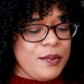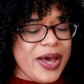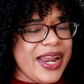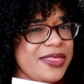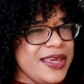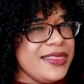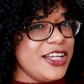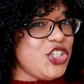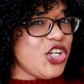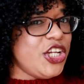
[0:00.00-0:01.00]
but I think
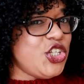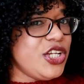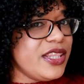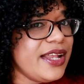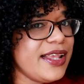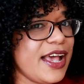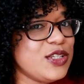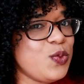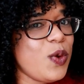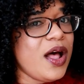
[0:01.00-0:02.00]
they're changing that
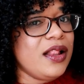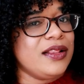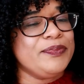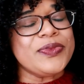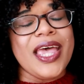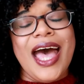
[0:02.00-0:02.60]
as well.